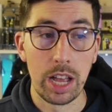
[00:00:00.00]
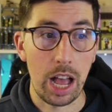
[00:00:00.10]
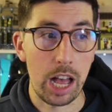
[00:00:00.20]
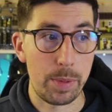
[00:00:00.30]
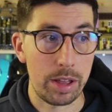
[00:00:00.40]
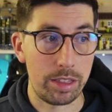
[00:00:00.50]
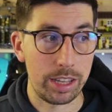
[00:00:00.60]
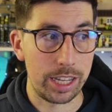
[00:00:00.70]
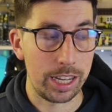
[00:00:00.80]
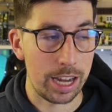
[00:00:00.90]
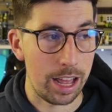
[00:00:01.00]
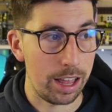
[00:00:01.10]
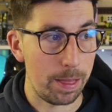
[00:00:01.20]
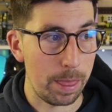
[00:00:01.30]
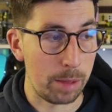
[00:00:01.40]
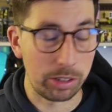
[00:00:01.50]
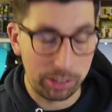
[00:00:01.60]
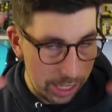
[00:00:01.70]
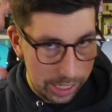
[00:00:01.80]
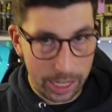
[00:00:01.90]
How about thinking that, I'm
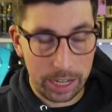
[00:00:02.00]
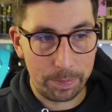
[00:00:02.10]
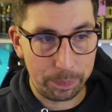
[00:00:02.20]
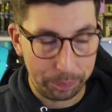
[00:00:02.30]
just thinking,